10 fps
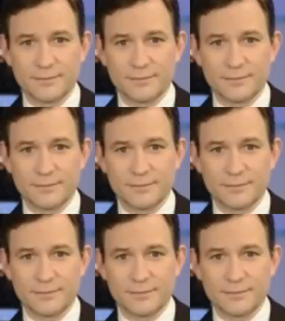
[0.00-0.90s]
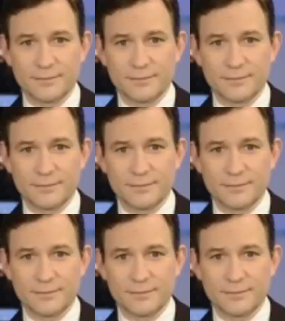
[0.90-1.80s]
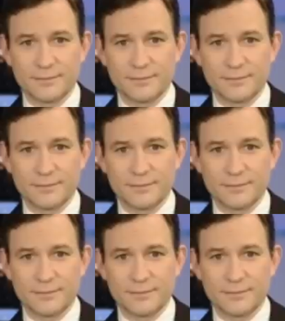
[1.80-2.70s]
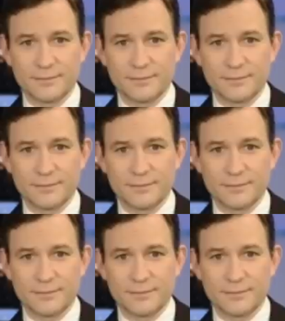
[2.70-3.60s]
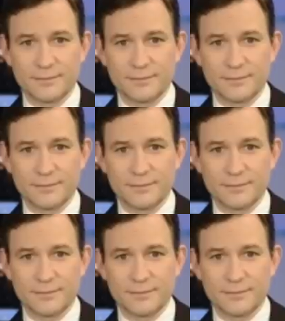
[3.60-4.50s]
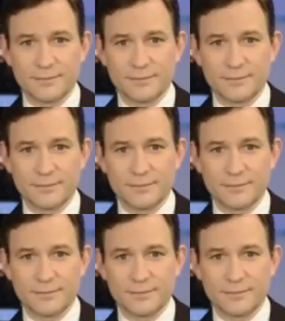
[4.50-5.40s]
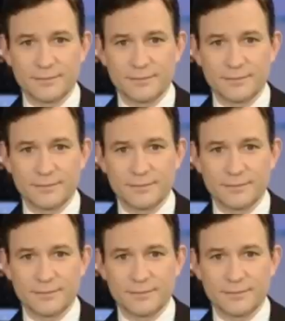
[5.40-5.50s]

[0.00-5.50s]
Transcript: This is a still picture; no speech is visible.